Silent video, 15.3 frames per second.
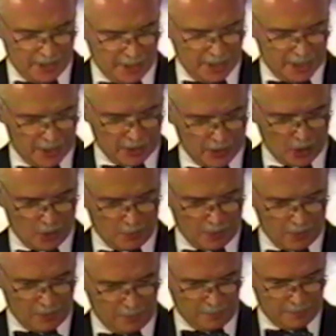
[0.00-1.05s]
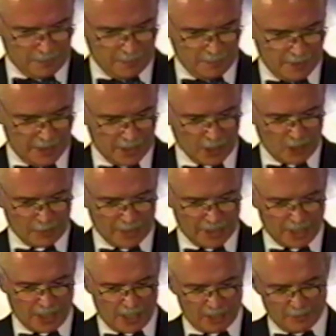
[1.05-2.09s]
in the global
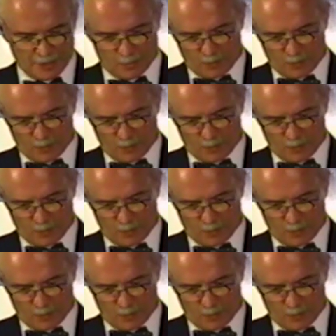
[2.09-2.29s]
economy.